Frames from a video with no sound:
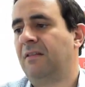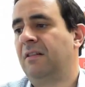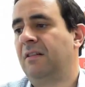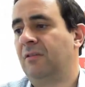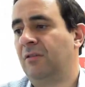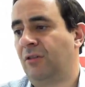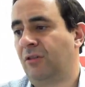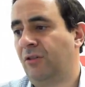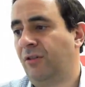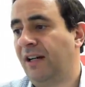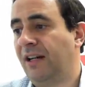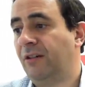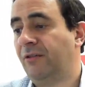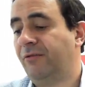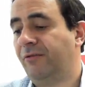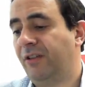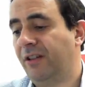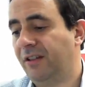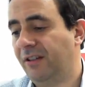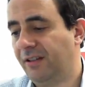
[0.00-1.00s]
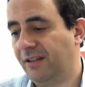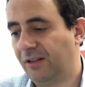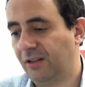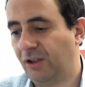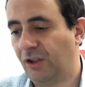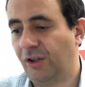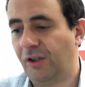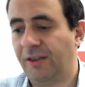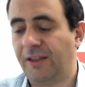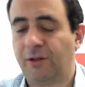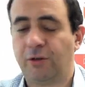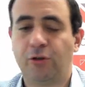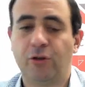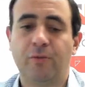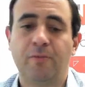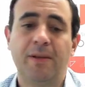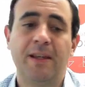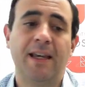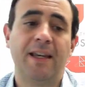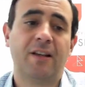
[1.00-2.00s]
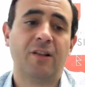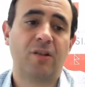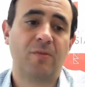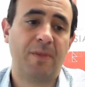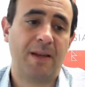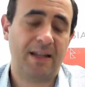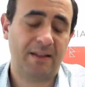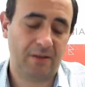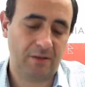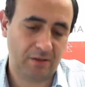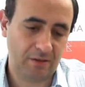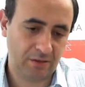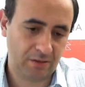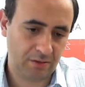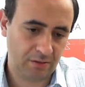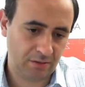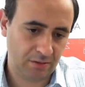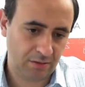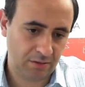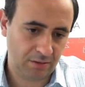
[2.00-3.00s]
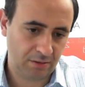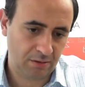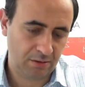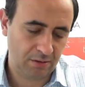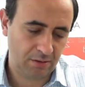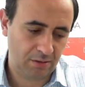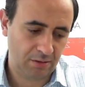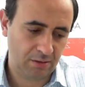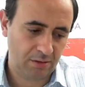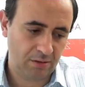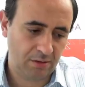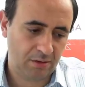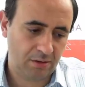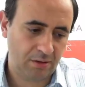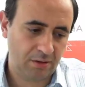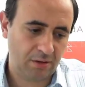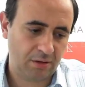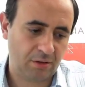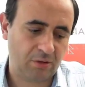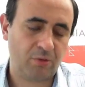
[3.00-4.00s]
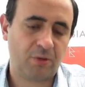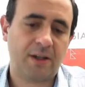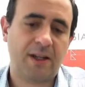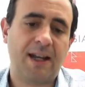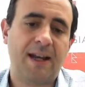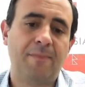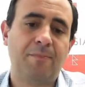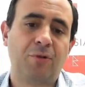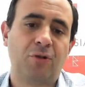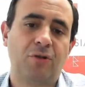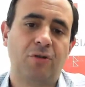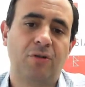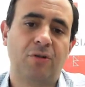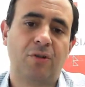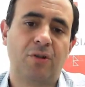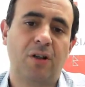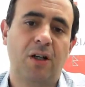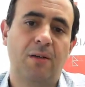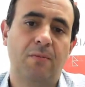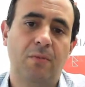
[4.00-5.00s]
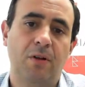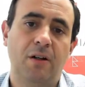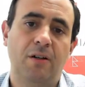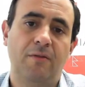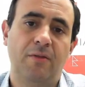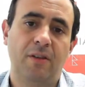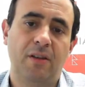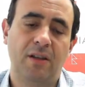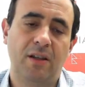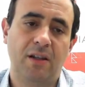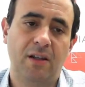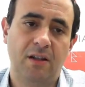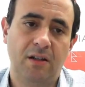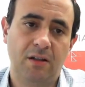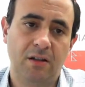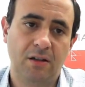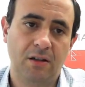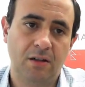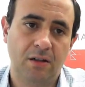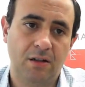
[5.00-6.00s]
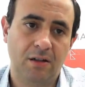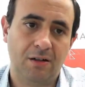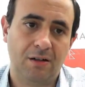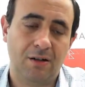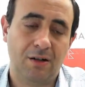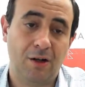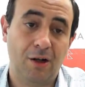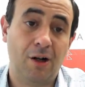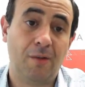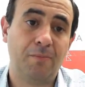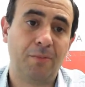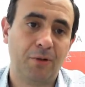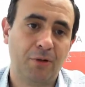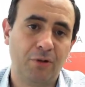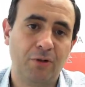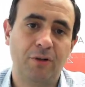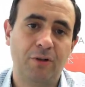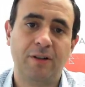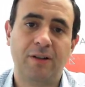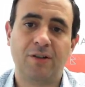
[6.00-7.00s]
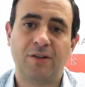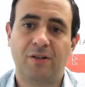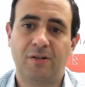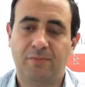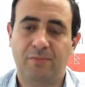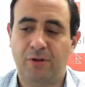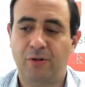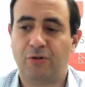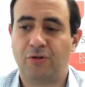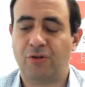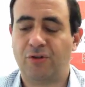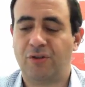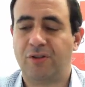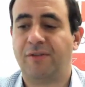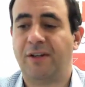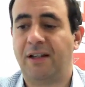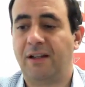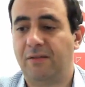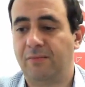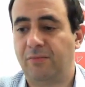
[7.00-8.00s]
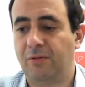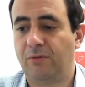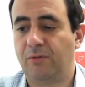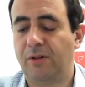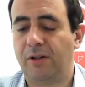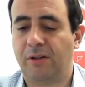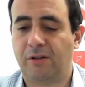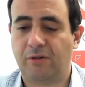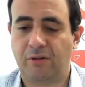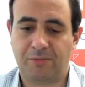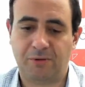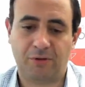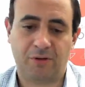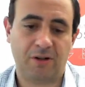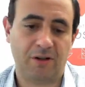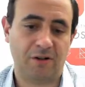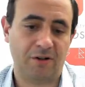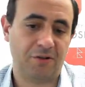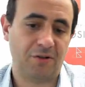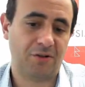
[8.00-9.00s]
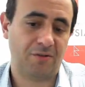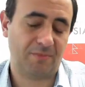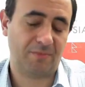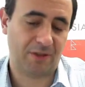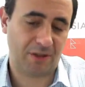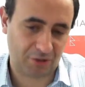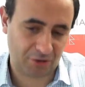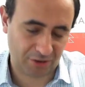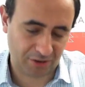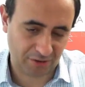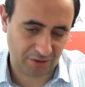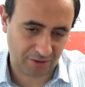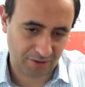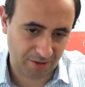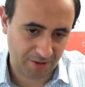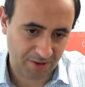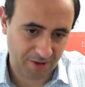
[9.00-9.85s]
or crowdfunding law that could be expanded to capture some of the opportunities and approaches available with cryptocurrencies and blockchains?